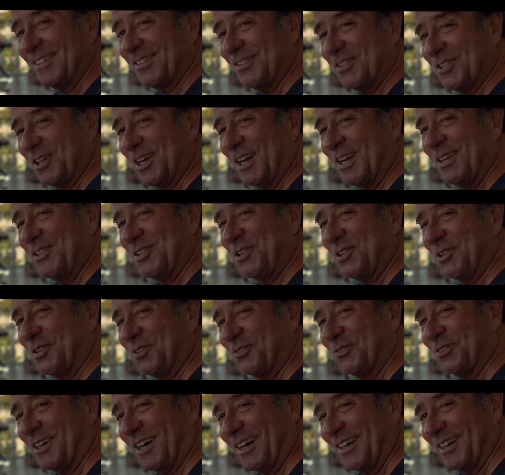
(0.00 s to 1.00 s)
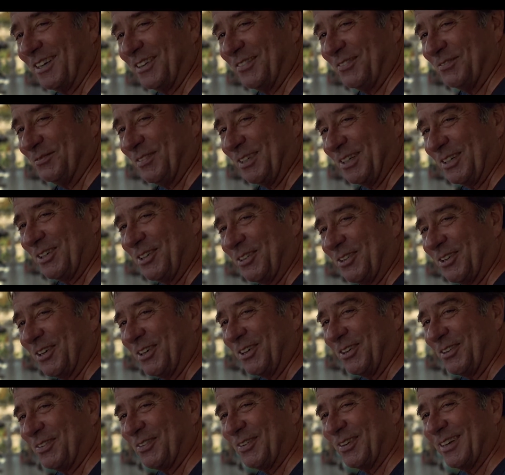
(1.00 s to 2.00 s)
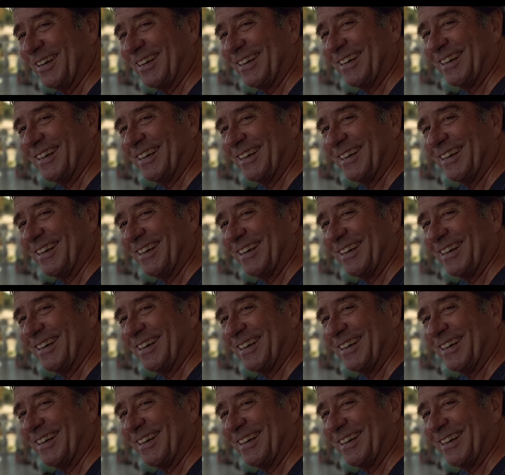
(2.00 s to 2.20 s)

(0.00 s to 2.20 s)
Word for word: to change your volume on your own.